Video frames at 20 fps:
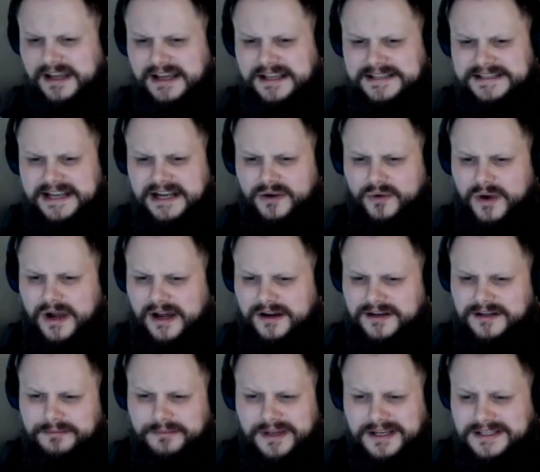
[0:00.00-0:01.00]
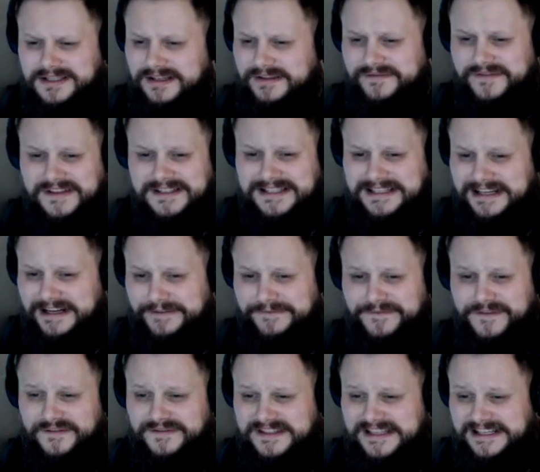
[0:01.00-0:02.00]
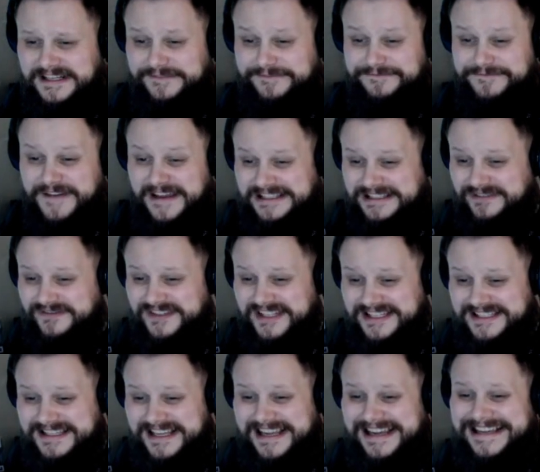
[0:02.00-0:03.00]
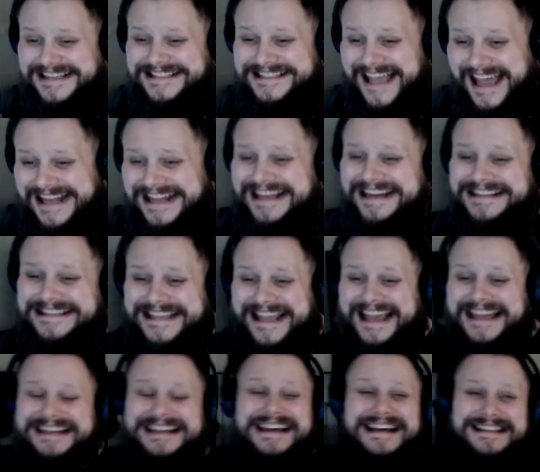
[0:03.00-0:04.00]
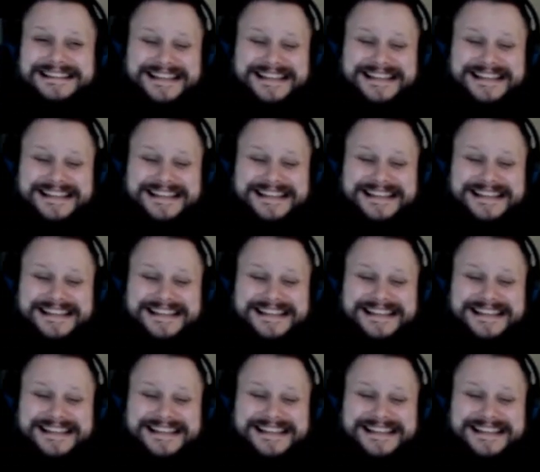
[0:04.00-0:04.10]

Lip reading: Sound quality mixing, 15/15. Effectiveness, 10/10.